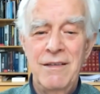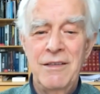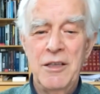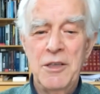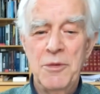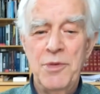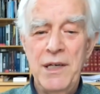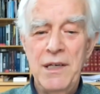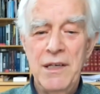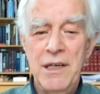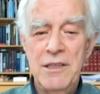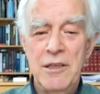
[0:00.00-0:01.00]
that the brain
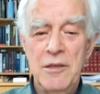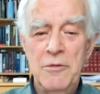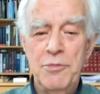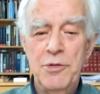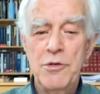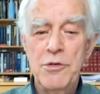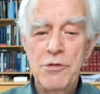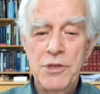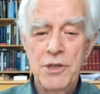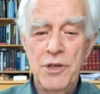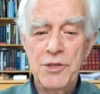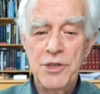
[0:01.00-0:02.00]
does not produce
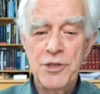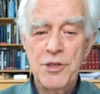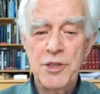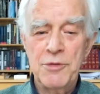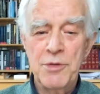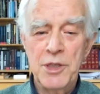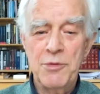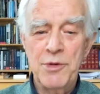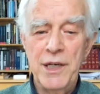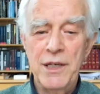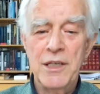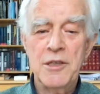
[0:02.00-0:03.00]
consciousness, but the
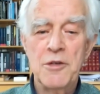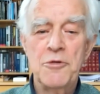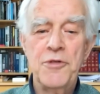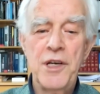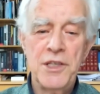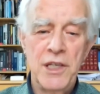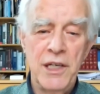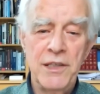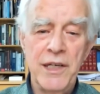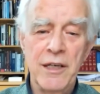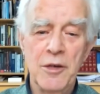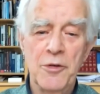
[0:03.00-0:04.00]
brain has a
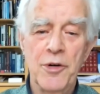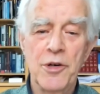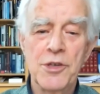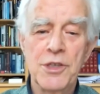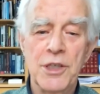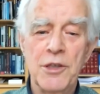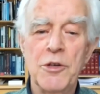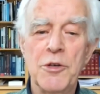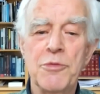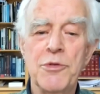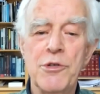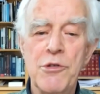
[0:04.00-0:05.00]
facilitating function, not a
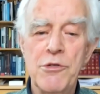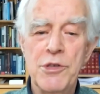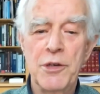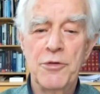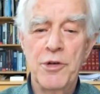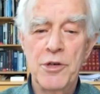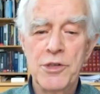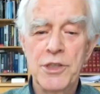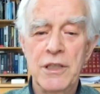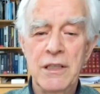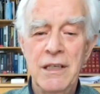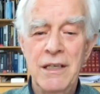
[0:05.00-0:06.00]
producing
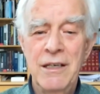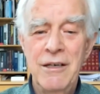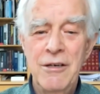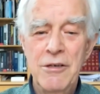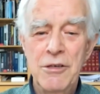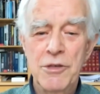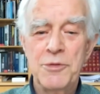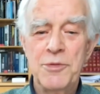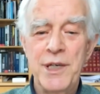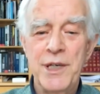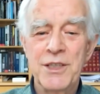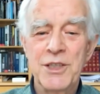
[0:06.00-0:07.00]
function to
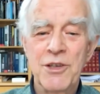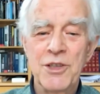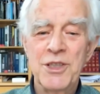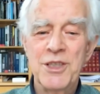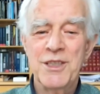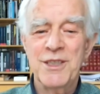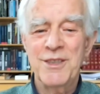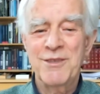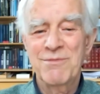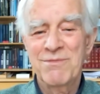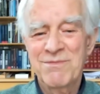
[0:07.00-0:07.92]
experience consciousness.